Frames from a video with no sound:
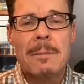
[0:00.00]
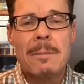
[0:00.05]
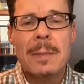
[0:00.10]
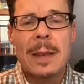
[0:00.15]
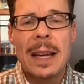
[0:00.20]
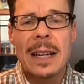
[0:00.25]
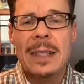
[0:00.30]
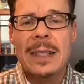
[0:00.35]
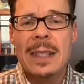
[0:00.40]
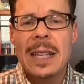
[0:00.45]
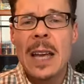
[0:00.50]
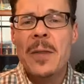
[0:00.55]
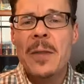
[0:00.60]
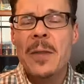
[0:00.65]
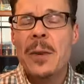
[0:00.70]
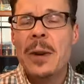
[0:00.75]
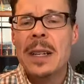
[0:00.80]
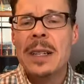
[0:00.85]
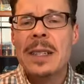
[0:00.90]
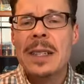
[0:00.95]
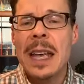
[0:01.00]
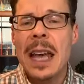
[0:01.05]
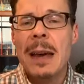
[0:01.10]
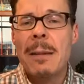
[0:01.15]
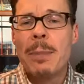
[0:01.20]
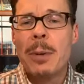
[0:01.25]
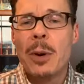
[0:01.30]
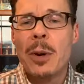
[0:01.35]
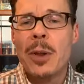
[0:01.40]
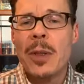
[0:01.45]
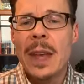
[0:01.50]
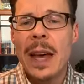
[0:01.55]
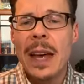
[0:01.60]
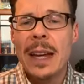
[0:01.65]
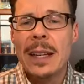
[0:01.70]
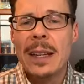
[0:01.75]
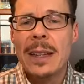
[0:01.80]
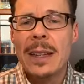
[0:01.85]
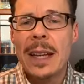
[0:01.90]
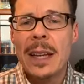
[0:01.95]
like say, for example,
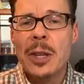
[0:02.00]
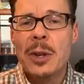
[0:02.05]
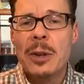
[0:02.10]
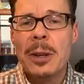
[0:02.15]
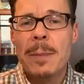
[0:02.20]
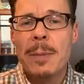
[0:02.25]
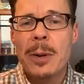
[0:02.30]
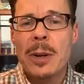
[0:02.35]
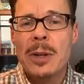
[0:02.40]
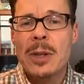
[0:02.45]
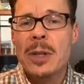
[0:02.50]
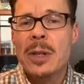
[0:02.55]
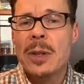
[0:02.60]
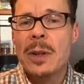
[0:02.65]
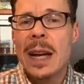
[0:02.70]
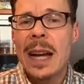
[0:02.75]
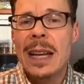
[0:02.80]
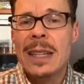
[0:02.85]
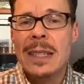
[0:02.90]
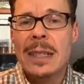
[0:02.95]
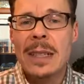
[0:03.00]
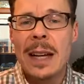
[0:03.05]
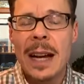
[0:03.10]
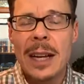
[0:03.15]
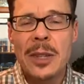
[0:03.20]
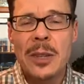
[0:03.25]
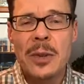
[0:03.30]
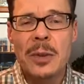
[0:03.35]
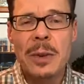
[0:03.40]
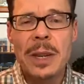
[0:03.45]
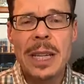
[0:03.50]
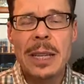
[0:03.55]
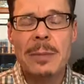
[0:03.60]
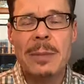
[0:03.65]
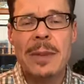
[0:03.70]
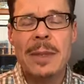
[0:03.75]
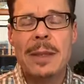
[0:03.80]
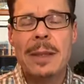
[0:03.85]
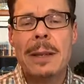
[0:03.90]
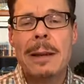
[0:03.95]
that you're a person who has a lot of
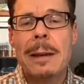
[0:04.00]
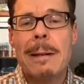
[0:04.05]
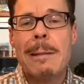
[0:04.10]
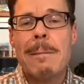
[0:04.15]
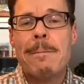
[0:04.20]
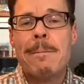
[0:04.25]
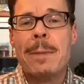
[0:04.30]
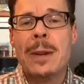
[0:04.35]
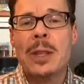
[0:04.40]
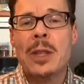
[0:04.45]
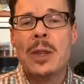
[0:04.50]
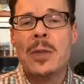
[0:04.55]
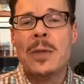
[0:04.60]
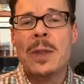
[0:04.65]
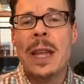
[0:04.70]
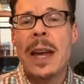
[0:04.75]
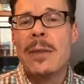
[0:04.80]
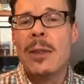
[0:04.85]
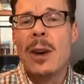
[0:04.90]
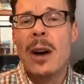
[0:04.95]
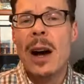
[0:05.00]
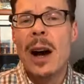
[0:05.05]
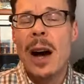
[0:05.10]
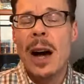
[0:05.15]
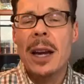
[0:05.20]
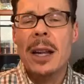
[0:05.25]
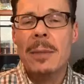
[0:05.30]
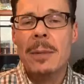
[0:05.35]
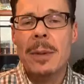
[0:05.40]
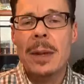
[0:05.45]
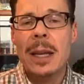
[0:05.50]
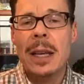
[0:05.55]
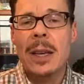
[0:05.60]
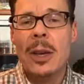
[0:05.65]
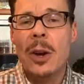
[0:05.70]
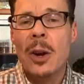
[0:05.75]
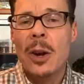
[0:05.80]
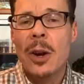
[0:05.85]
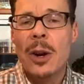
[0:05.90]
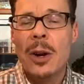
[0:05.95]
dreams, but you've never
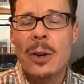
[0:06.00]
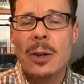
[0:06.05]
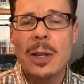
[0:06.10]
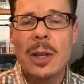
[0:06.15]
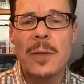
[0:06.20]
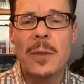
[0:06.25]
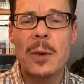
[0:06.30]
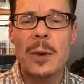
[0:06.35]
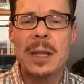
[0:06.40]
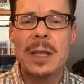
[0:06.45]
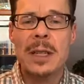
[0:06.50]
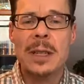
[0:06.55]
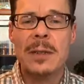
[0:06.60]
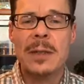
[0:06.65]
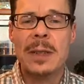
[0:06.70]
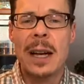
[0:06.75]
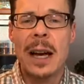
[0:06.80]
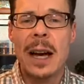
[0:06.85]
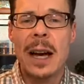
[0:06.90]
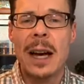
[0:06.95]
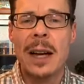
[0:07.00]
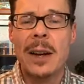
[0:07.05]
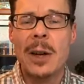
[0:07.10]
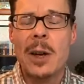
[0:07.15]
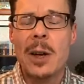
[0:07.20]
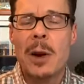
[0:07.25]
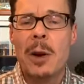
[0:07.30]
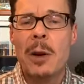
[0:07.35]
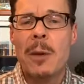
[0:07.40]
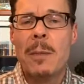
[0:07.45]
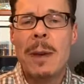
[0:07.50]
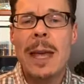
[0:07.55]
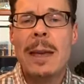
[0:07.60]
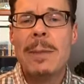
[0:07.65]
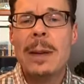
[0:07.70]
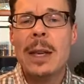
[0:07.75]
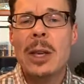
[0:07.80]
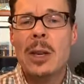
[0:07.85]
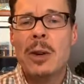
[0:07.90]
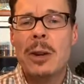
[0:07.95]
audibly heard the voice of God. Or
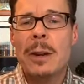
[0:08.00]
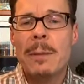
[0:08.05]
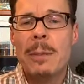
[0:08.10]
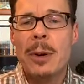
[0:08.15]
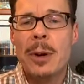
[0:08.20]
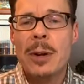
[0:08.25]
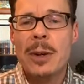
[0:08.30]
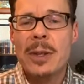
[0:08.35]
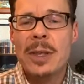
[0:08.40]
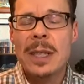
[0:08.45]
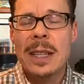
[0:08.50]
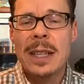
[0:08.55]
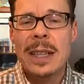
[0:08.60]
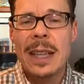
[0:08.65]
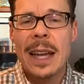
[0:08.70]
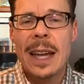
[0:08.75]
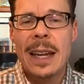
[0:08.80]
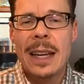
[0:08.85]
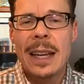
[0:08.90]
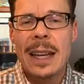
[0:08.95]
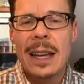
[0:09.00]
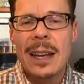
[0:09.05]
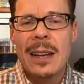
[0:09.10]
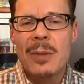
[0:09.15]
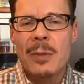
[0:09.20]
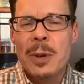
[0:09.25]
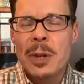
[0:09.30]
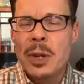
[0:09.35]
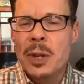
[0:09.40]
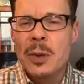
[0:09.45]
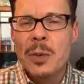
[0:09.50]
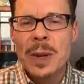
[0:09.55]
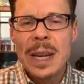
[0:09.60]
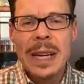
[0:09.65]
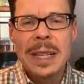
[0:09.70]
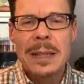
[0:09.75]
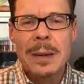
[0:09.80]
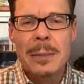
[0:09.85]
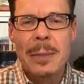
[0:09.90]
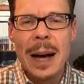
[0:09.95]
maybe you're a person that when you
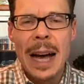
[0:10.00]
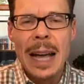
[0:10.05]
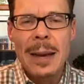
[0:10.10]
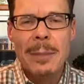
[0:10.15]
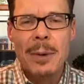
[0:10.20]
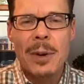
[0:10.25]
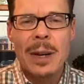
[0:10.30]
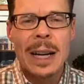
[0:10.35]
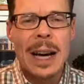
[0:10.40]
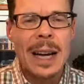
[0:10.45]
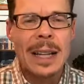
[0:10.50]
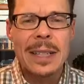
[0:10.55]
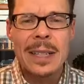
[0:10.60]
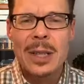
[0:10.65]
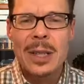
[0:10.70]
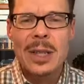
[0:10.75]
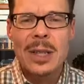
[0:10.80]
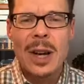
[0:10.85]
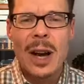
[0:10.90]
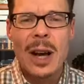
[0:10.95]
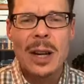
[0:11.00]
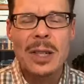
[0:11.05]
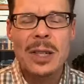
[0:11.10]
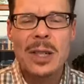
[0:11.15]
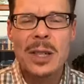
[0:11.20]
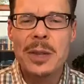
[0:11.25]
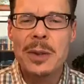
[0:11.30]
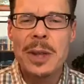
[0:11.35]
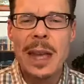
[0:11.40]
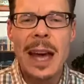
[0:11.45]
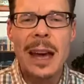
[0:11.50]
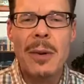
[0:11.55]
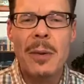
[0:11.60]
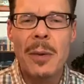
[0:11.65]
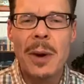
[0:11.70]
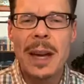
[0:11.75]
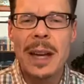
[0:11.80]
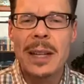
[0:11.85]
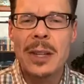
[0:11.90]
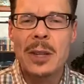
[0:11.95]
read the Bible, God just talks to you that
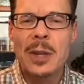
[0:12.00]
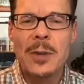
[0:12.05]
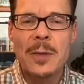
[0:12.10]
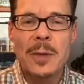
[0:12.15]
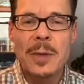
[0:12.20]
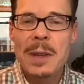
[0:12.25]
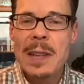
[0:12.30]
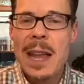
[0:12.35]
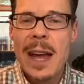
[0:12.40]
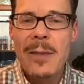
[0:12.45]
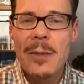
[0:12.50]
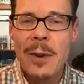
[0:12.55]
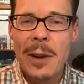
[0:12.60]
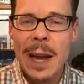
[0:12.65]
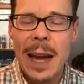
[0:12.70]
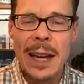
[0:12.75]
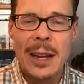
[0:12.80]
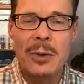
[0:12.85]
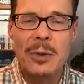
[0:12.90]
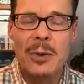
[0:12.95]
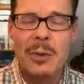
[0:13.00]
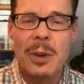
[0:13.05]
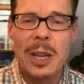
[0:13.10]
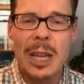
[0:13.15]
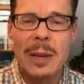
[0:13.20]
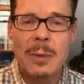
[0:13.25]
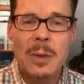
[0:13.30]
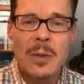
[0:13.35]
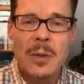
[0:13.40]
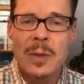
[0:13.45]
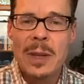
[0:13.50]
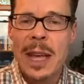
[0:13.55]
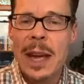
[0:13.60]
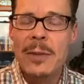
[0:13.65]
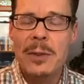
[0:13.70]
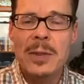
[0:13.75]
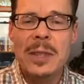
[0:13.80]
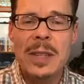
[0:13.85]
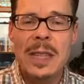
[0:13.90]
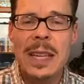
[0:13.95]
way, and you've never had a dream. You've
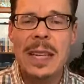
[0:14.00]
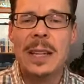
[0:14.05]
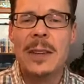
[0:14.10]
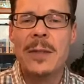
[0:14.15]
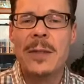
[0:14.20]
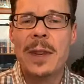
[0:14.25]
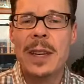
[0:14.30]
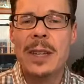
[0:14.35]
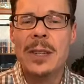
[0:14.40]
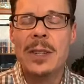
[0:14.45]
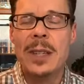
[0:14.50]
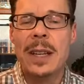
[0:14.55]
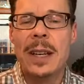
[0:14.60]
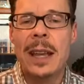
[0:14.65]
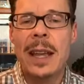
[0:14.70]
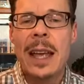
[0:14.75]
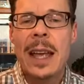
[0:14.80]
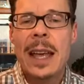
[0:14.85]
never seen a vision.